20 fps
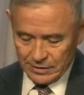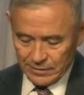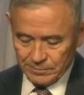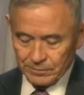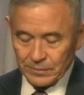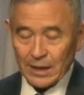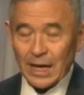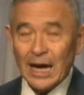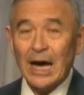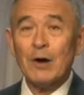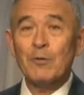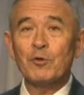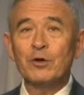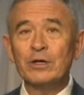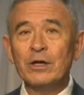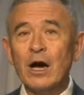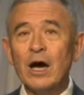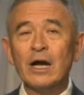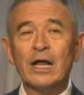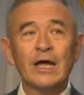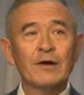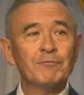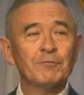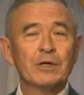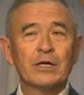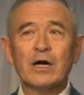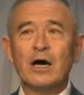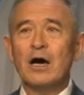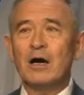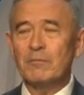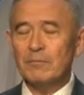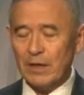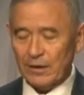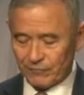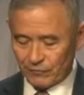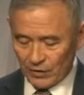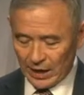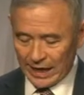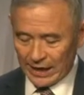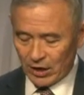I would not have become a
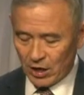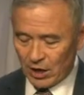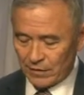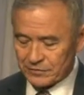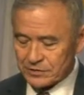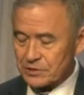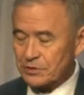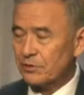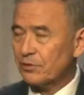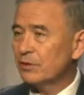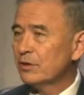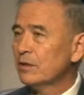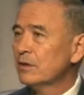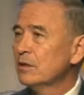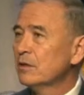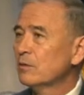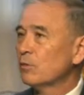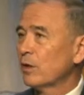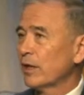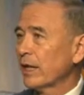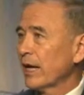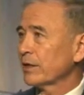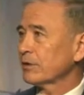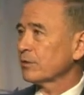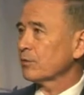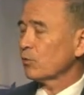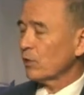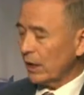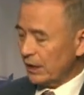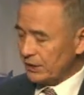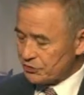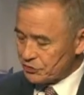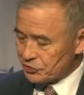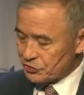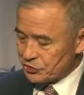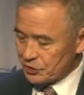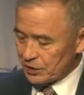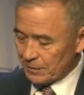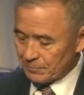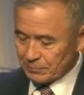flag officer without the
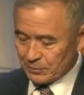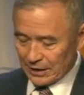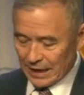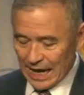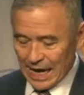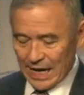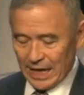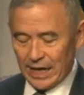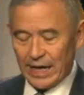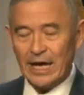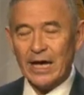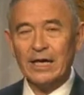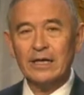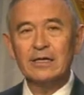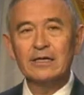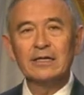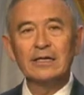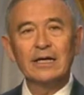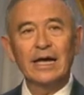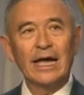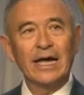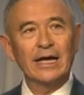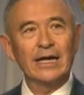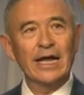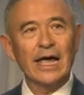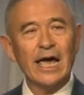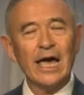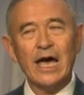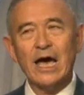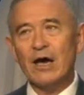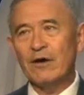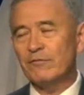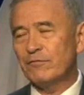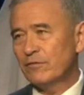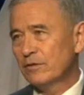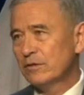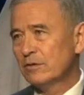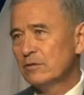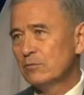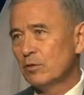relationship that I had and have
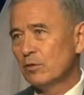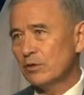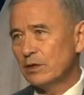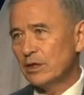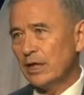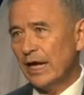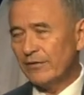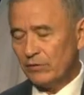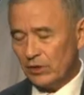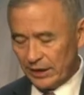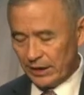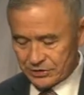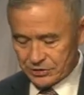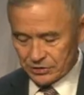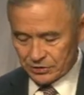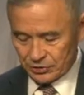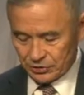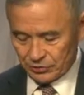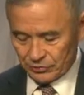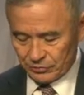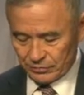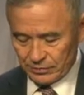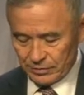with the Naval Institute